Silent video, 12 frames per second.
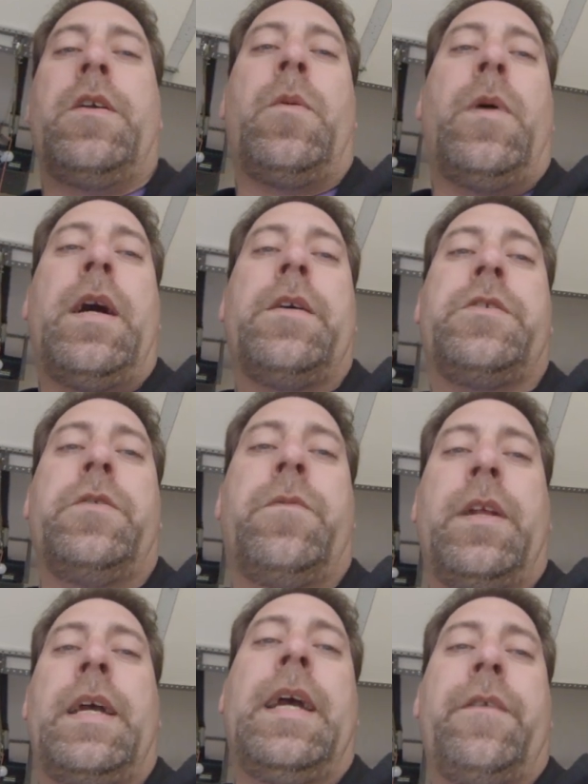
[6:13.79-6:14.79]
only wires you
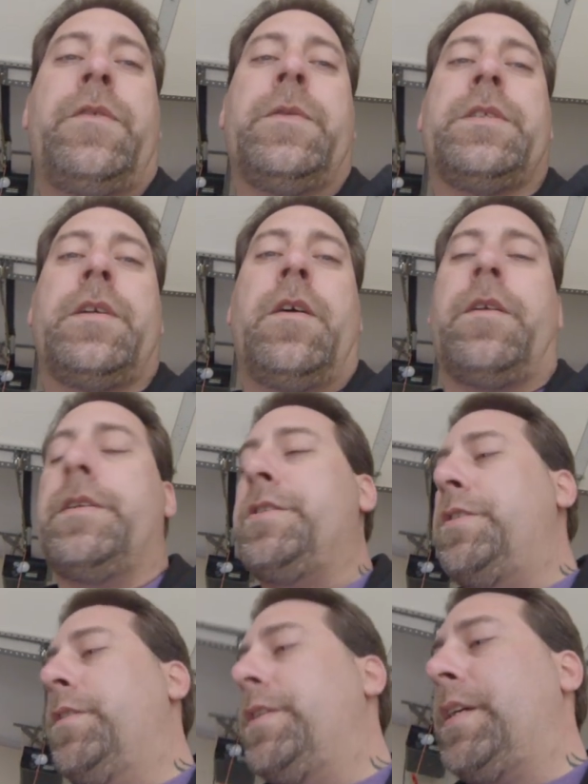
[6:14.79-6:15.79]
really have to install on this
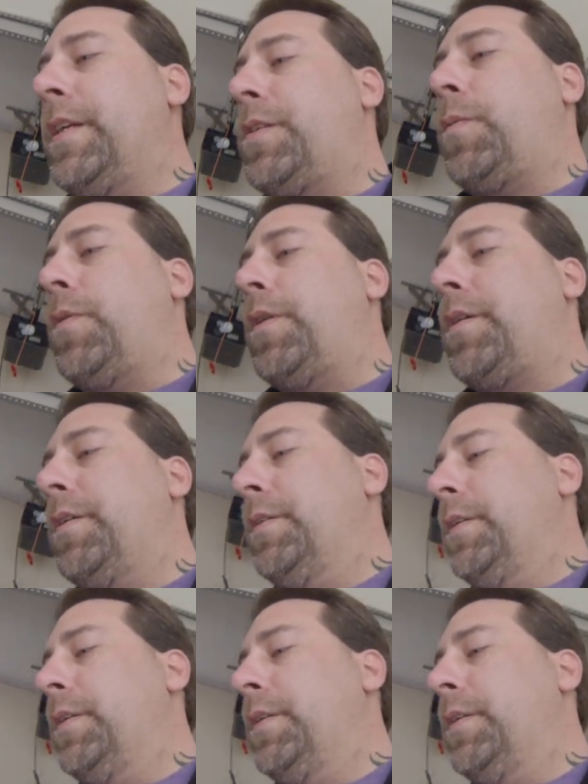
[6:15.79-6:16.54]
unit to get it to work.